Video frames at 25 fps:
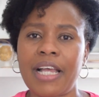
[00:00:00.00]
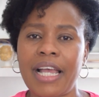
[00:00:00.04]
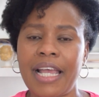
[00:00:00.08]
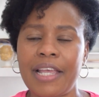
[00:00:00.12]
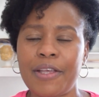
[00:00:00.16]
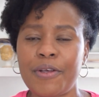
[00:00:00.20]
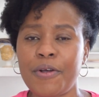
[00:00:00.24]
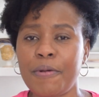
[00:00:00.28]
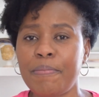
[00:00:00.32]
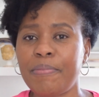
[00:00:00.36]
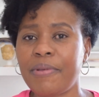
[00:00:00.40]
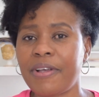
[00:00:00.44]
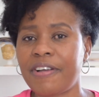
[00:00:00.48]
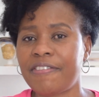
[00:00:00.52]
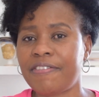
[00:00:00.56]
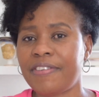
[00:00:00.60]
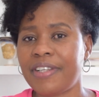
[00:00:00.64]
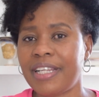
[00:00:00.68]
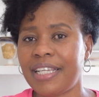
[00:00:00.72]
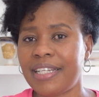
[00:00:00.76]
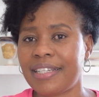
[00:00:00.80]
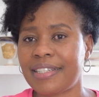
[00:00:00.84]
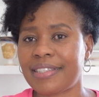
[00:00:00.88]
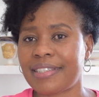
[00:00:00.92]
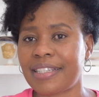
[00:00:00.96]
I hope you have
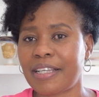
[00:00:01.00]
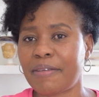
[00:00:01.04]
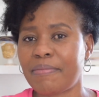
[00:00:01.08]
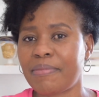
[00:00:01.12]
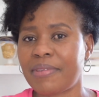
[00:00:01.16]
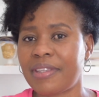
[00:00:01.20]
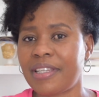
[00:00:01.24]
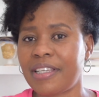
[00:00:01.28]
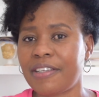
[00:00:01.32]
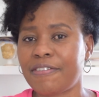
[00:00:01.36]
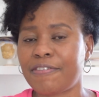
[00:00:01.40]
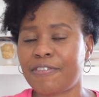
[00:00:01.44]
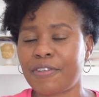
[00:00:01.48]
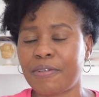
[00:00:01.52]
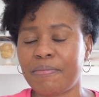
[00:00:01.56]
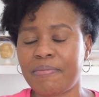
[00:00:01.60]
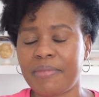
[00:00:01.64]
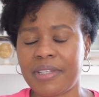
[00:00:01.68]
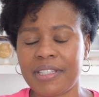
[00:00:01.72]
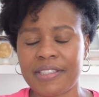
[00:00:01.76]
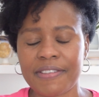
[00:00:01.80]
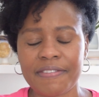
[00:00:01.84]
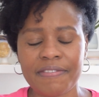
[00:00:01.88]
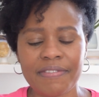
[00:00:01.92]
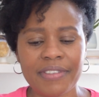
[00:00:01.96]
learned something
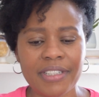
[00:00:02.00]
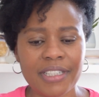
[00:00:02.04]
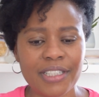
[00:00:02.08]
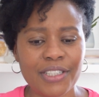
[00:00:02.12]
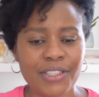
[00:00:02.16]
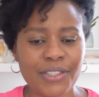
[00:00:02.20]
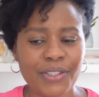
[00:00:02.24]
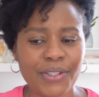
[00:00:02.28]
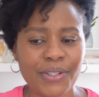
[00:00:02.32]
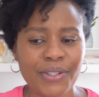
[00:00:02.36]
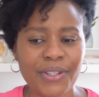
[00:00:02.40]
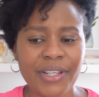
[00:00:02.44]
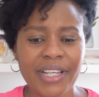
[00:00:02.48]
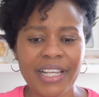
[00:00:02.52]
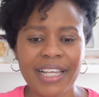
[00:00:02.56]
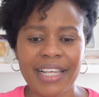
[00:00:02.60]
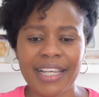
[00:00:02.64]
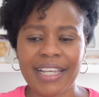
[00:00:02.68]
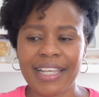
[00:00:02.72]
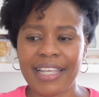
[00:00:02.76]
from this video.